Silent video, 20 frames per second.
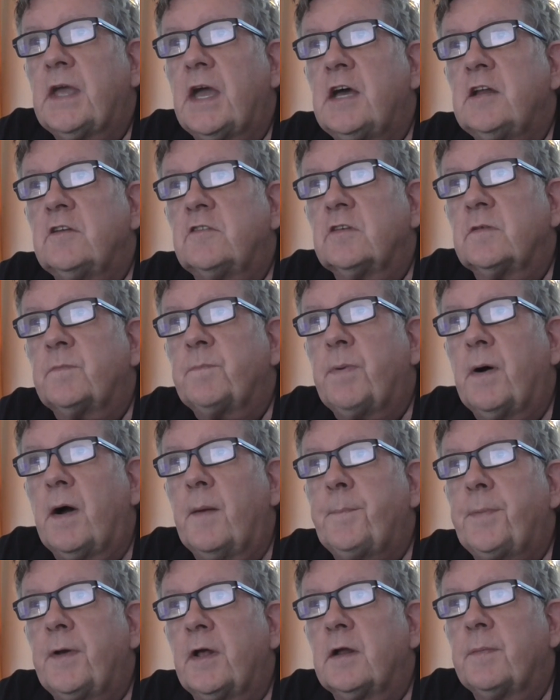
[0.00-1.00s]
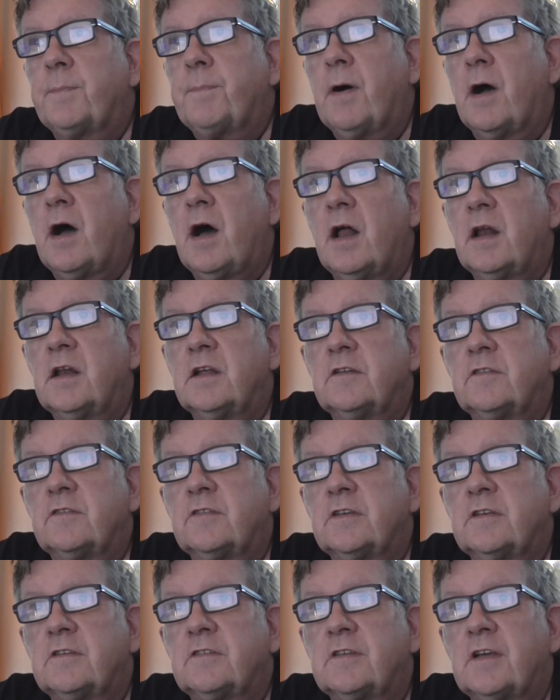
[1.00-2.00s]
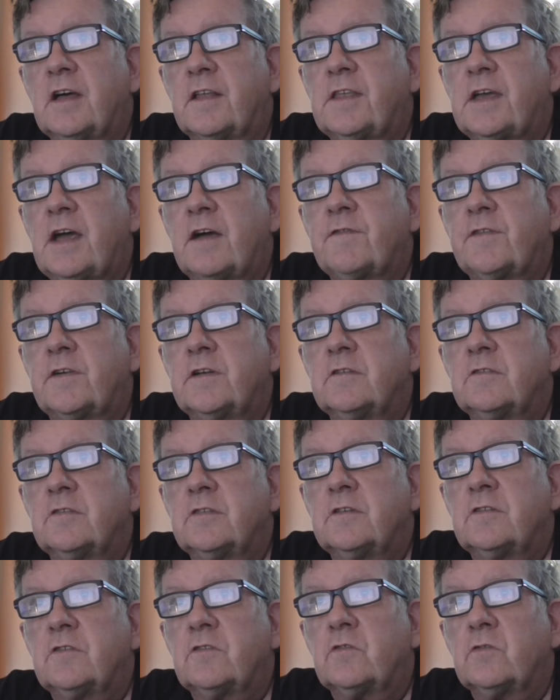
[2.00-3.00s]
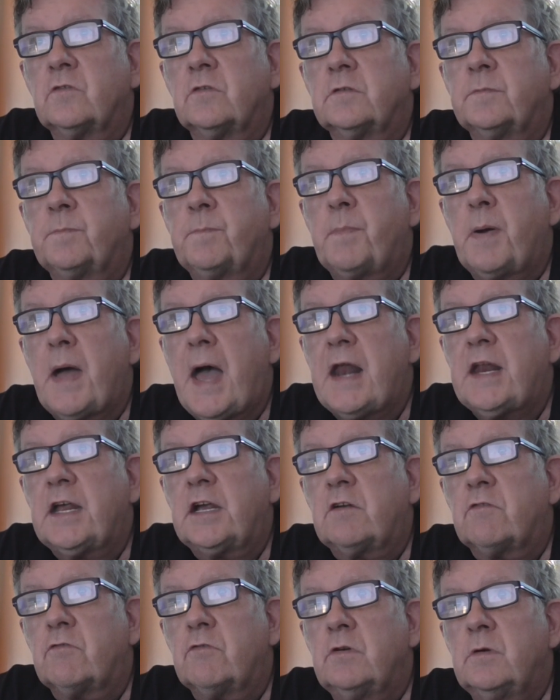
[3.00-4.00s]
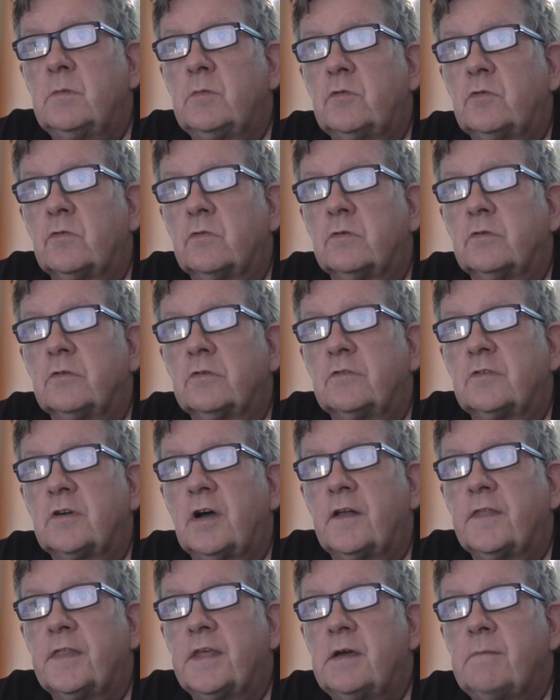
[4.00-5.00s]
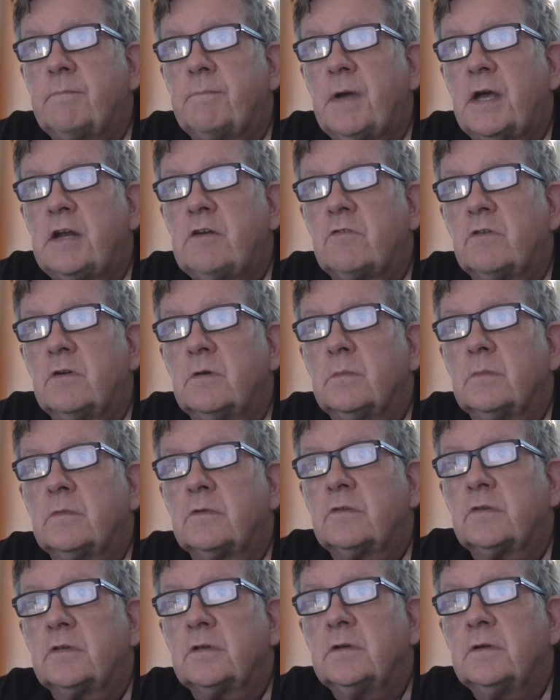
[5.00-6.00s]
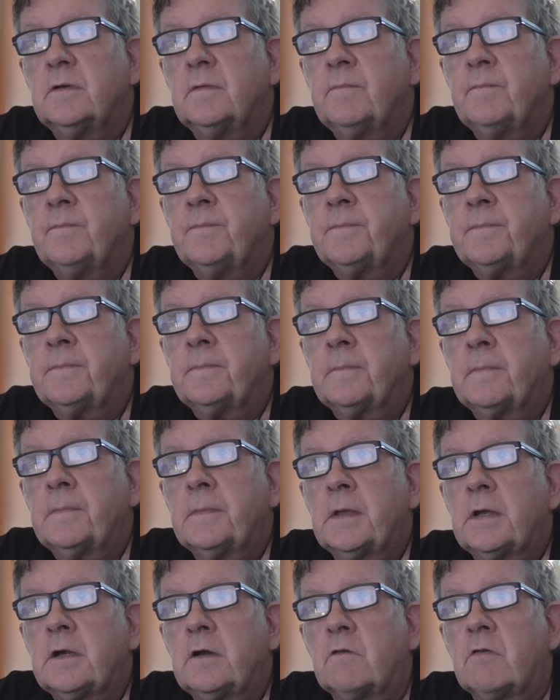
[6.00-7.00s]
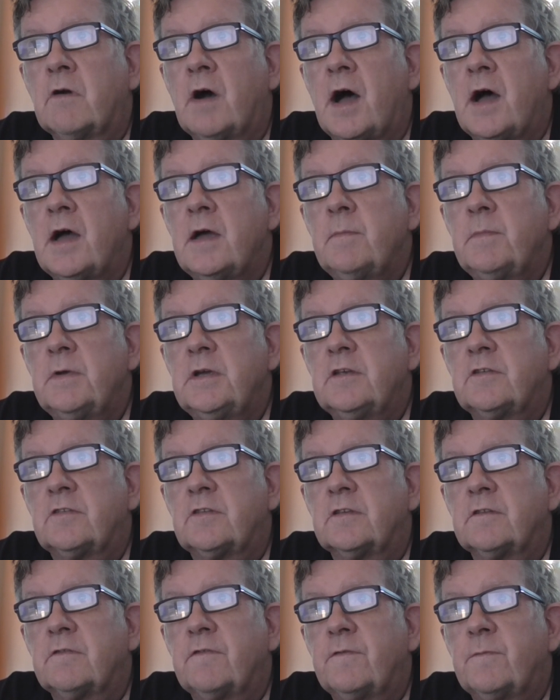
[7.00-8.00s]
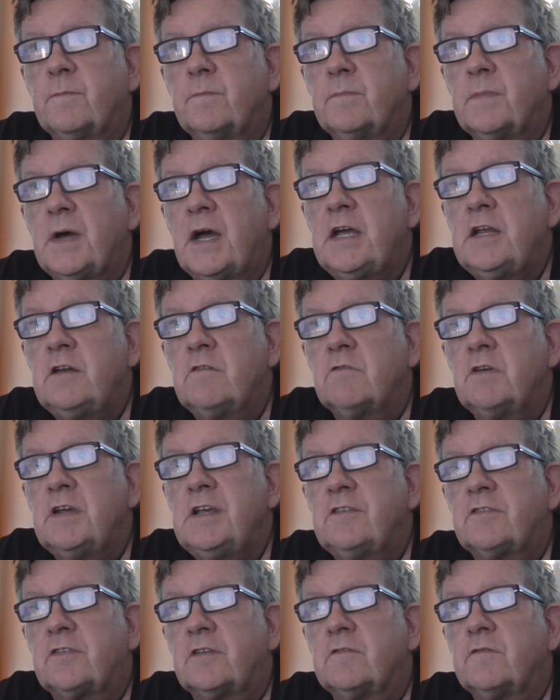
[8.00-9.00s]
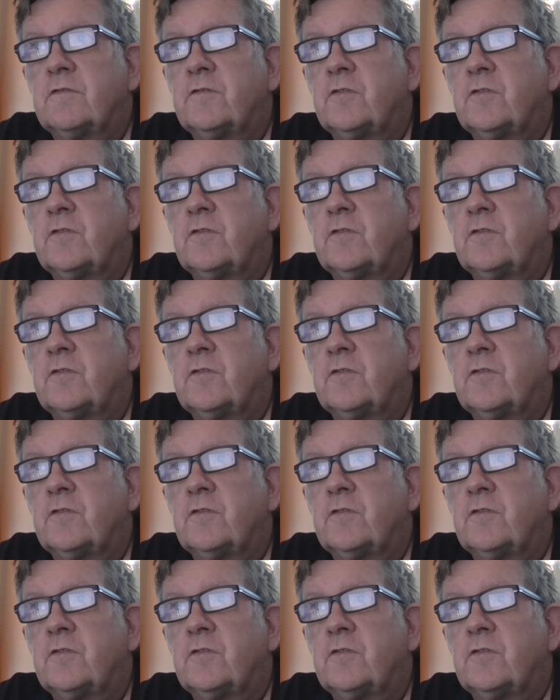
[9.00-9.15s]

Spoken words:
entered popular parlance as South Africans installed panic room doors on their bedrooms. Crime is the main reason